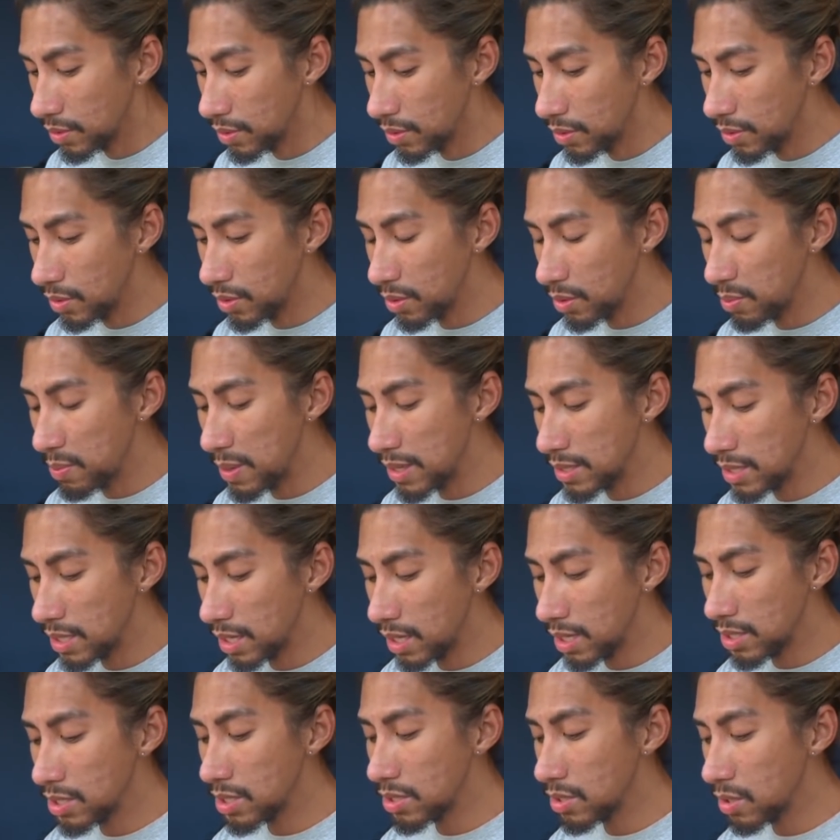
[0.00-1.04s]
you
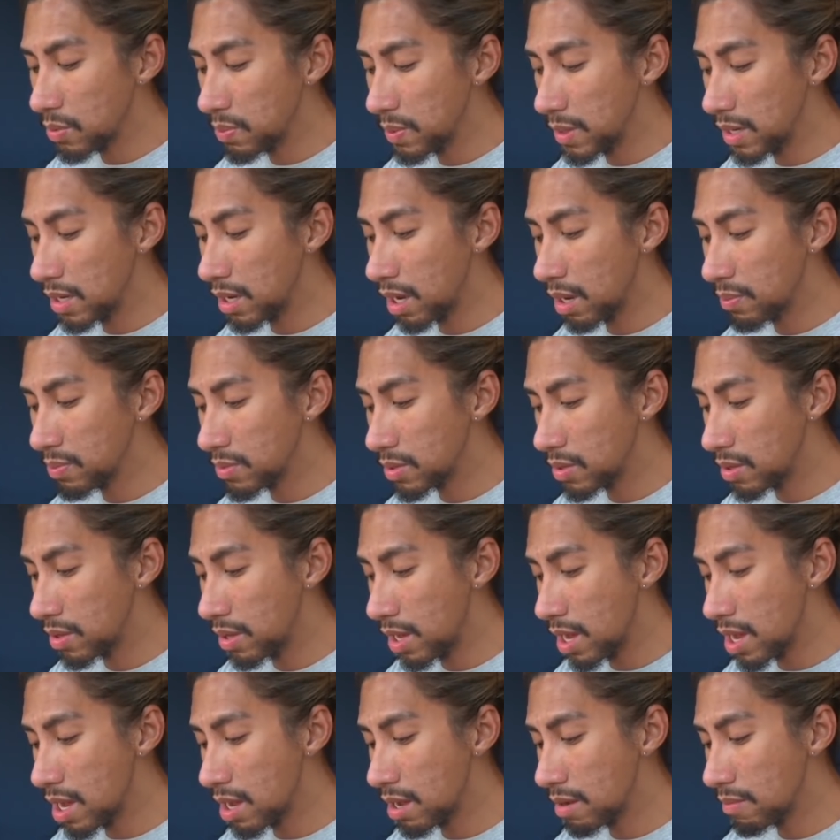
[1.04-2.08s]
basically just opening up to
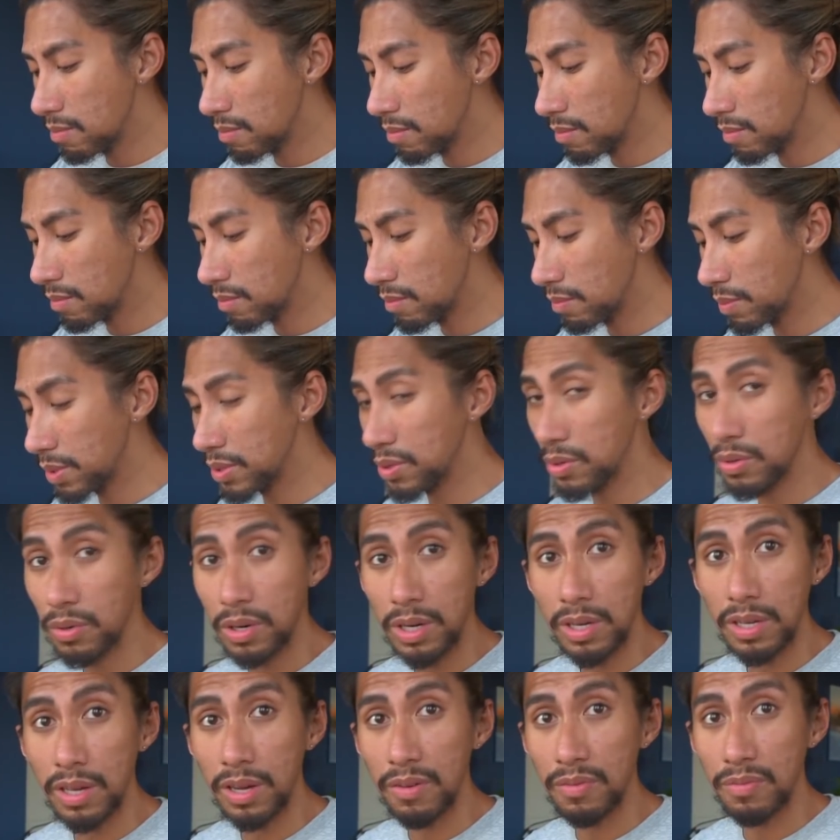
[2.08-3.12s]
them, but you
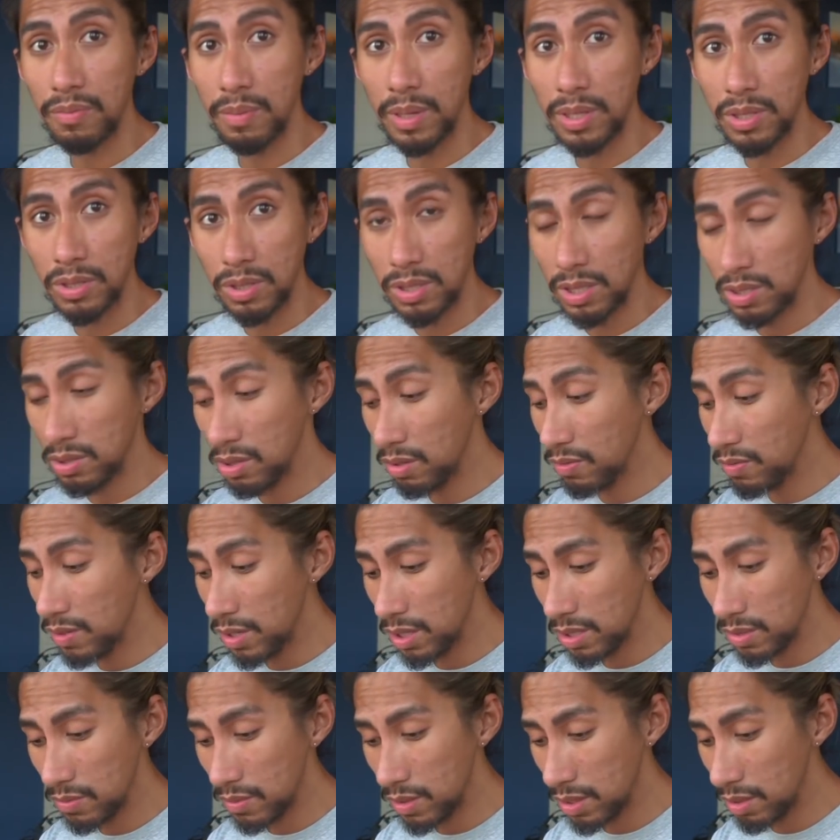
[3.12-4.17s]
already have mentioned that you have
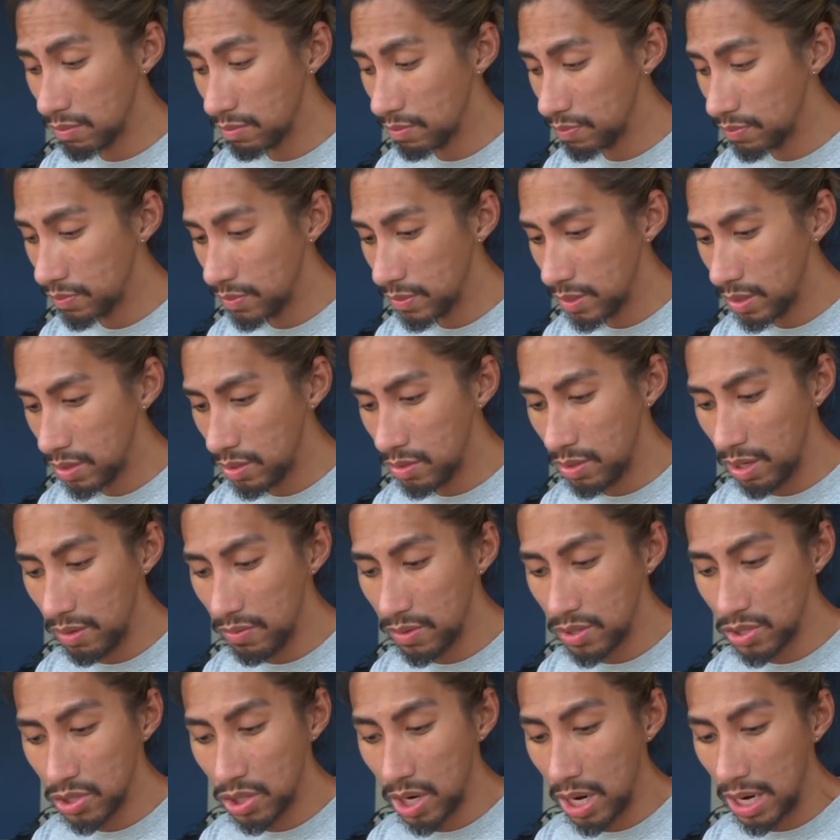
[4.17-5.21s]
feelings for them. You're
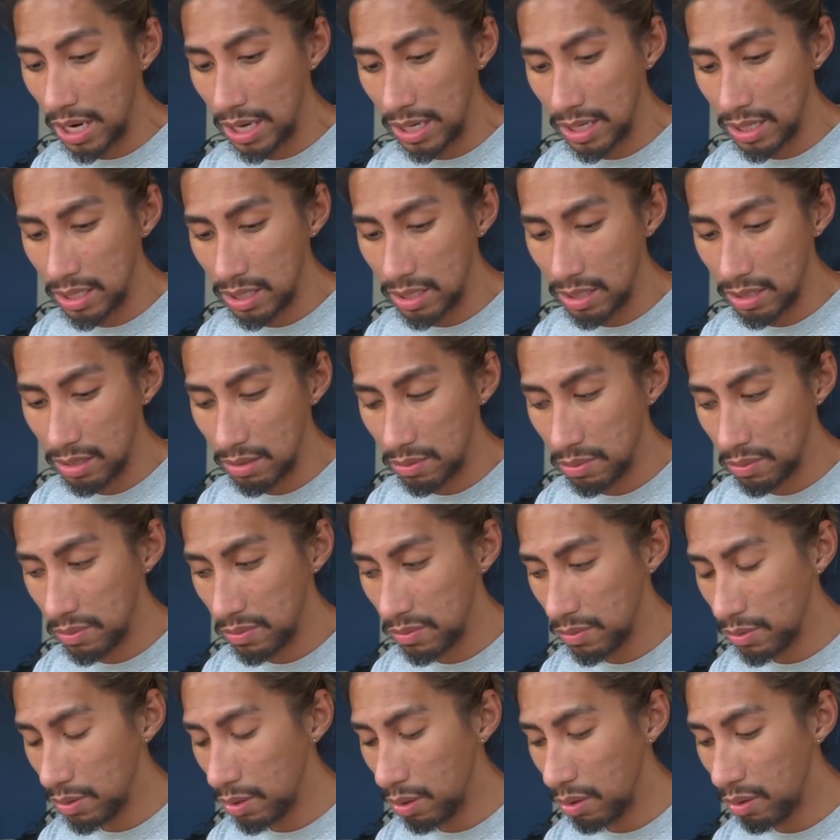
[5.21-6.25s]
never shy
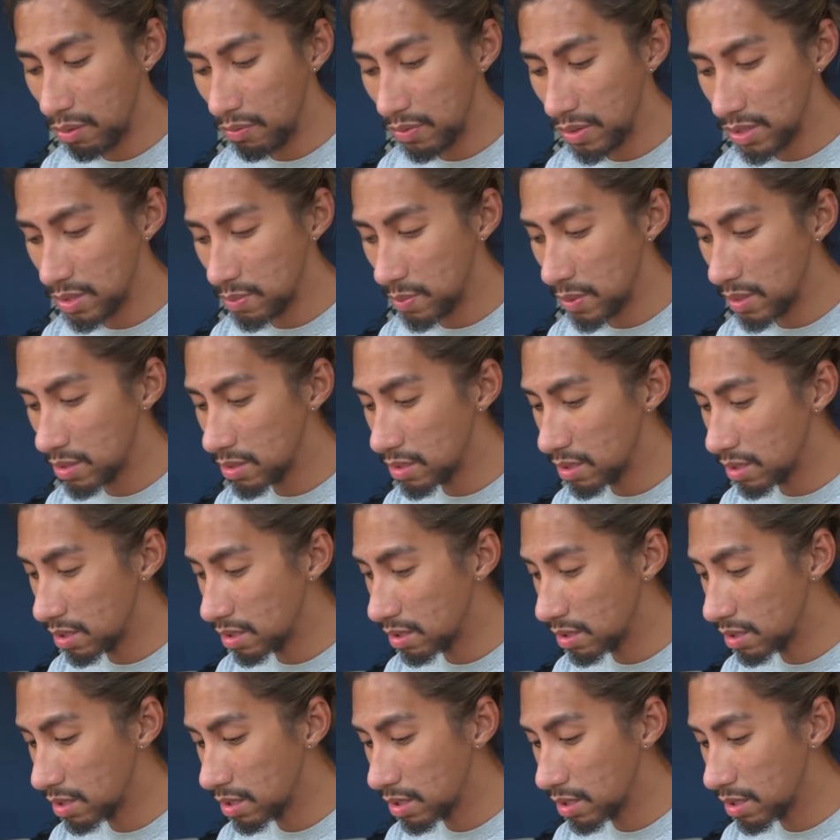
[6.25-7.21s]
of expressing.